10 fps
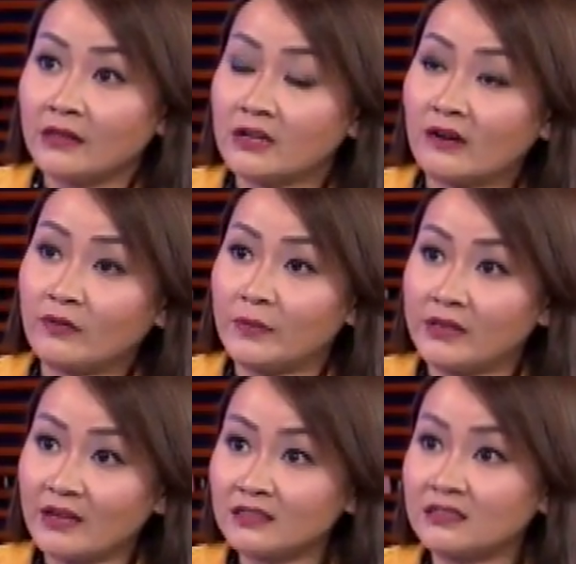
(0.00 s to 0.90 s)
the
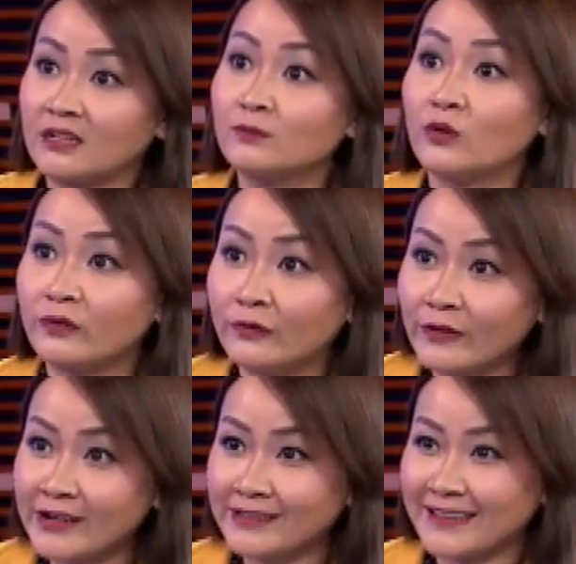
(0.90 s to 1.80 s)
government, exercise more
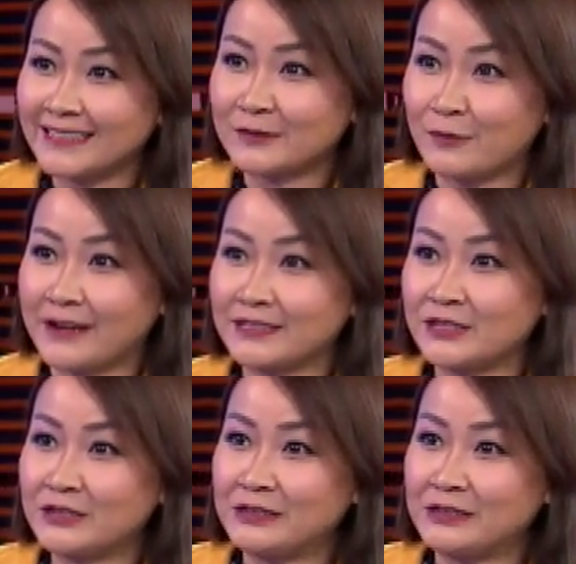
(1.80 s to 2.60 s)
freely its right to mm-hmm.